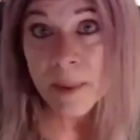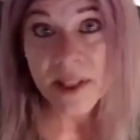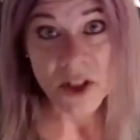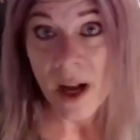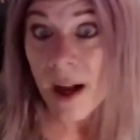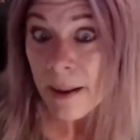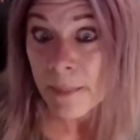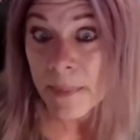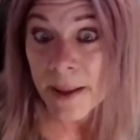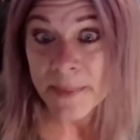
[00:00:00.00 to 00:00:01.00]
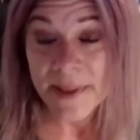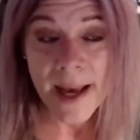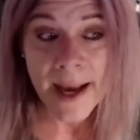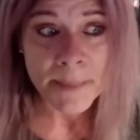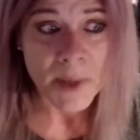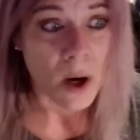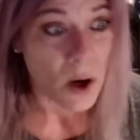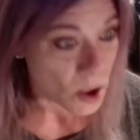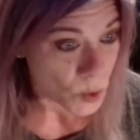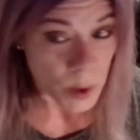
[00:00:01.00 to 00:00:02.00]
job. I mean, I'm a
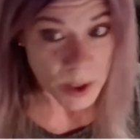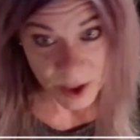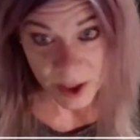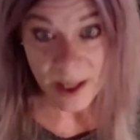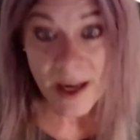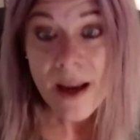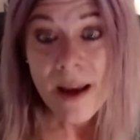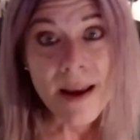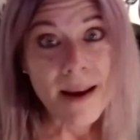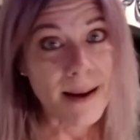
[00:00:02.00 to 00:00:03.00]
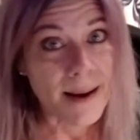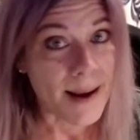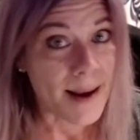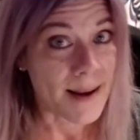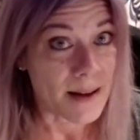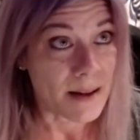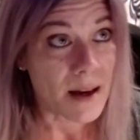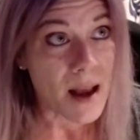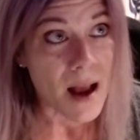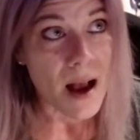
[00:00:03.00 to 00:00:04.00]
hard worker, and
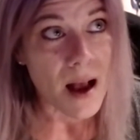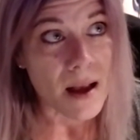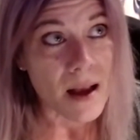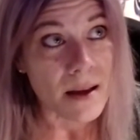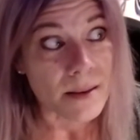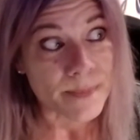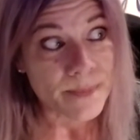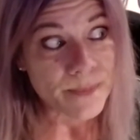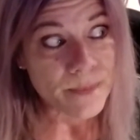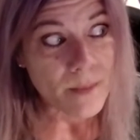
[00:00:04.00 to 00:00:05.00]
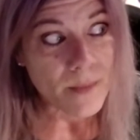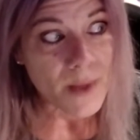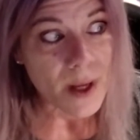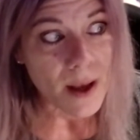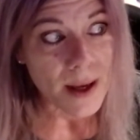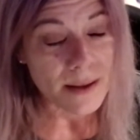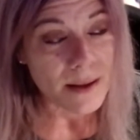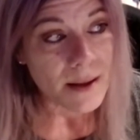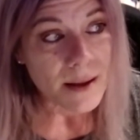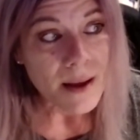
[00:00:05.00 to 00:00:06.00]
um, I
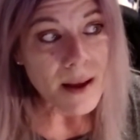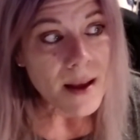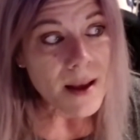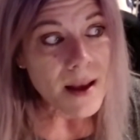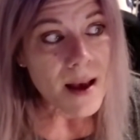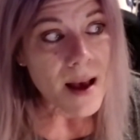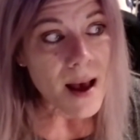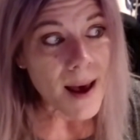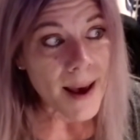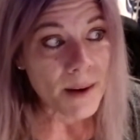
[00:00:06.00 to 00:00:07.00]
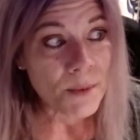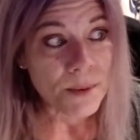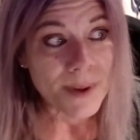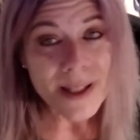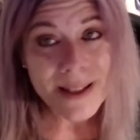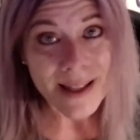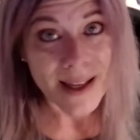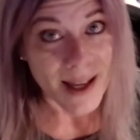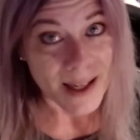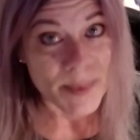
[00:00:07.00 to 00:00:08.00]
I really
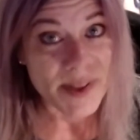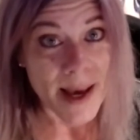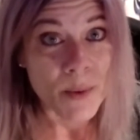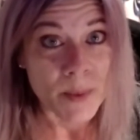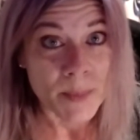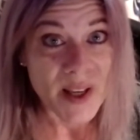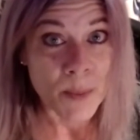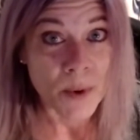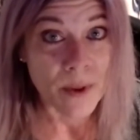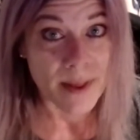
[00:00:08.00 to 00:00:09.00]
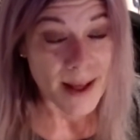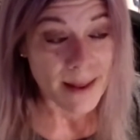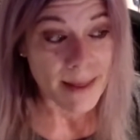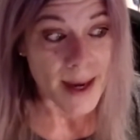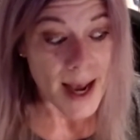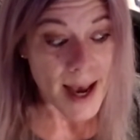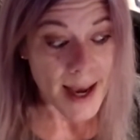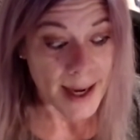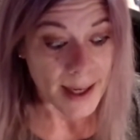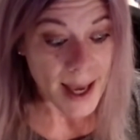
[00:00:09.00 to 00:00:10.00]
get upset when people think that
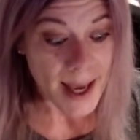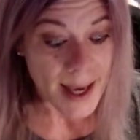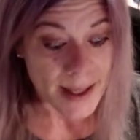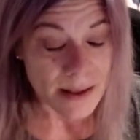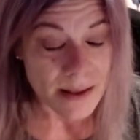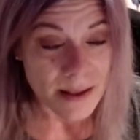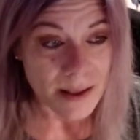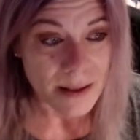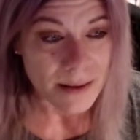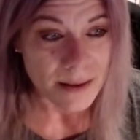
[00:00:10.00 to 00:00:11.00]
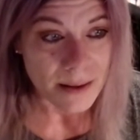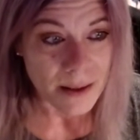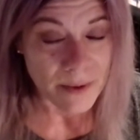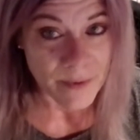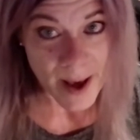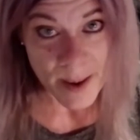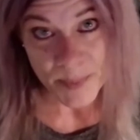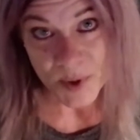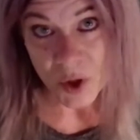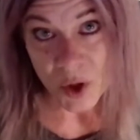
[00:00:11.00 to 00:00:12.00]
I can't live up
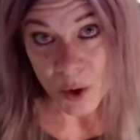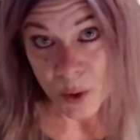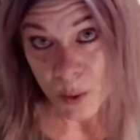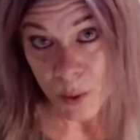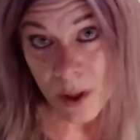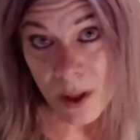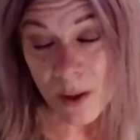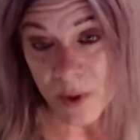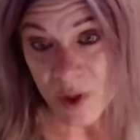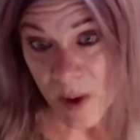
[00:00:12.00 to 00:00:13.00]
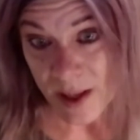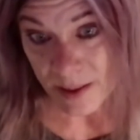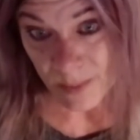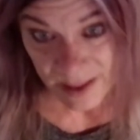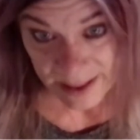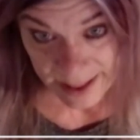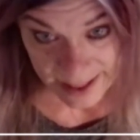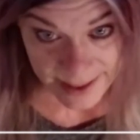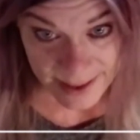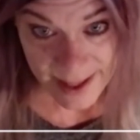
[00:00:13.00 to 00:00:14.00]
to
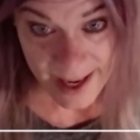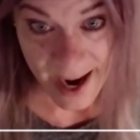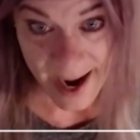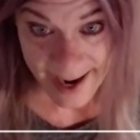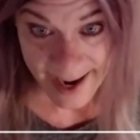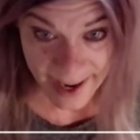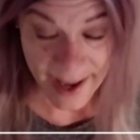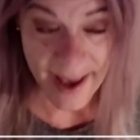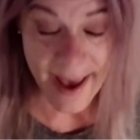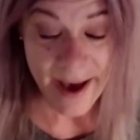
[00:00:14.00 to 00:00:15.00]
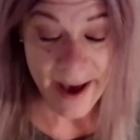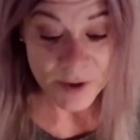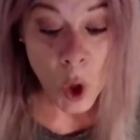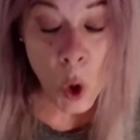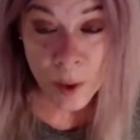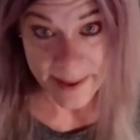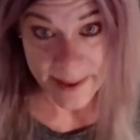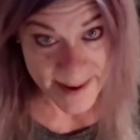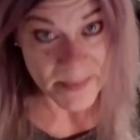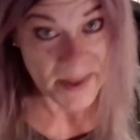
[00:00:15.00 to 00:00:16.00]
responsibilities that I have told
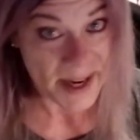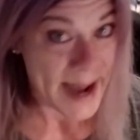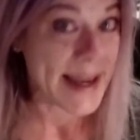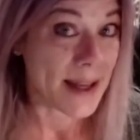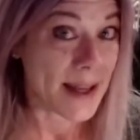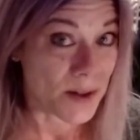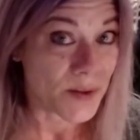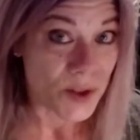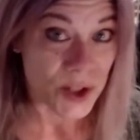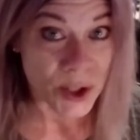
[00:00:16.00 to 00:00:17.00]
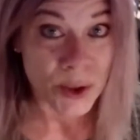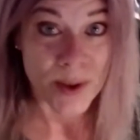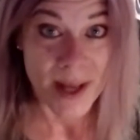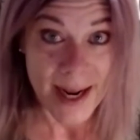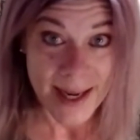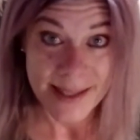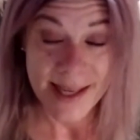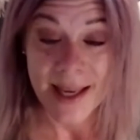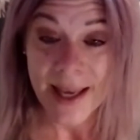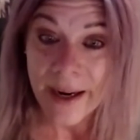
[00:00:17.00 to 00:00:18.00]
them that I can do, that I can
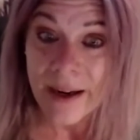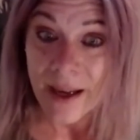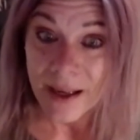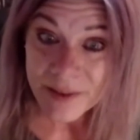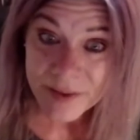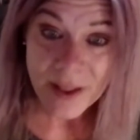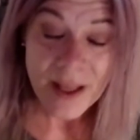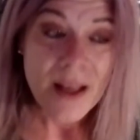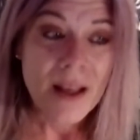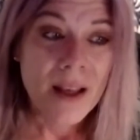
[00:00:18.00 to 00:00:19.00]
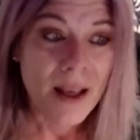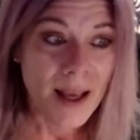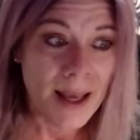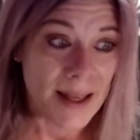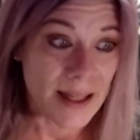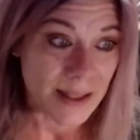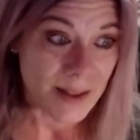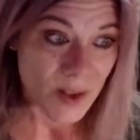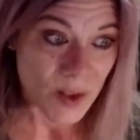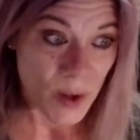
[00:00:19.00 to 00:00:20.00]
take care of. And
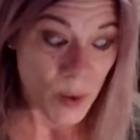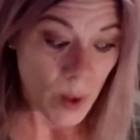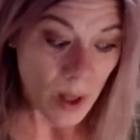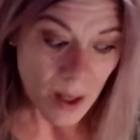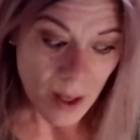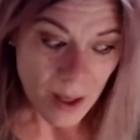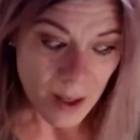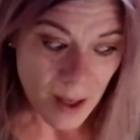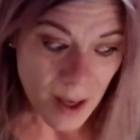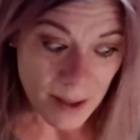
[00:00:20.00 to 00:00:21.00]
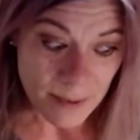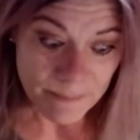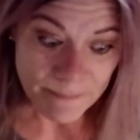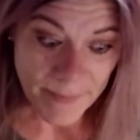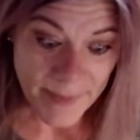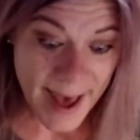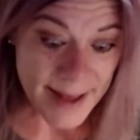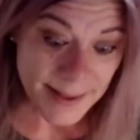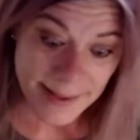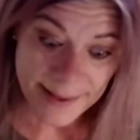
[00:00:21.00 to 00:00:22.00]
so
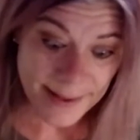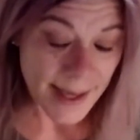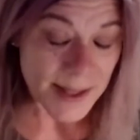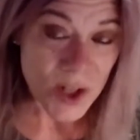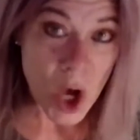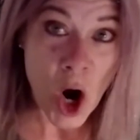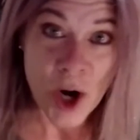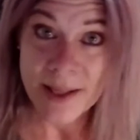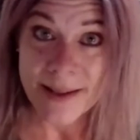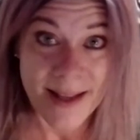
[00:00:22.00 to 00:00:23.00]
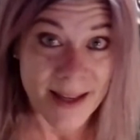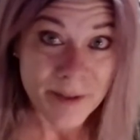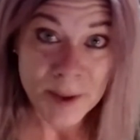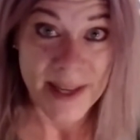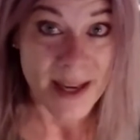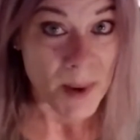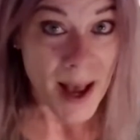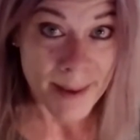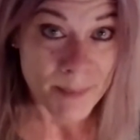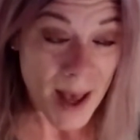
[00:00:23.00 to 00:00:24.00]
that's the hardest thing for me.
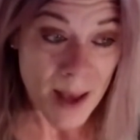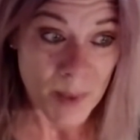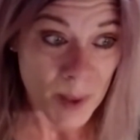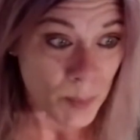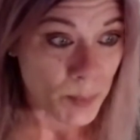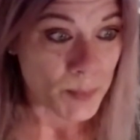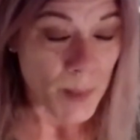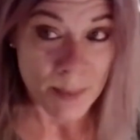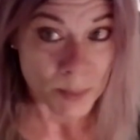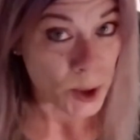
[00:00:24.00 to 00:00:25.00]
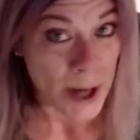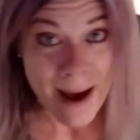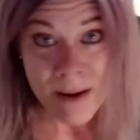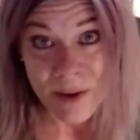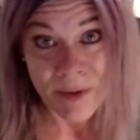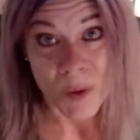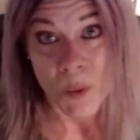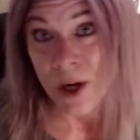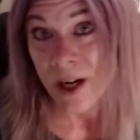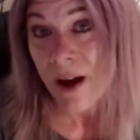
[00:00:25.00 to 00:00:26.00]
I'm proud of
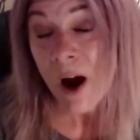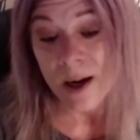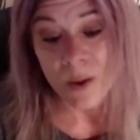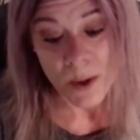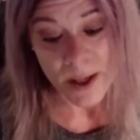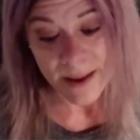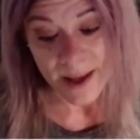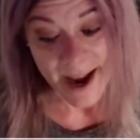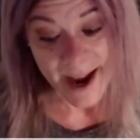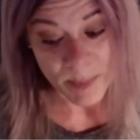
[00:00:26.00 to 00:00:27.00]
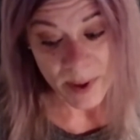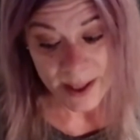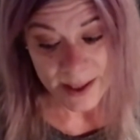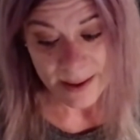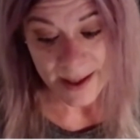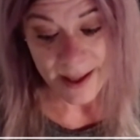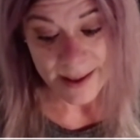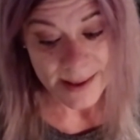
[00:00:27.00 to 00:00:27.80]
the hard work that I've put into things,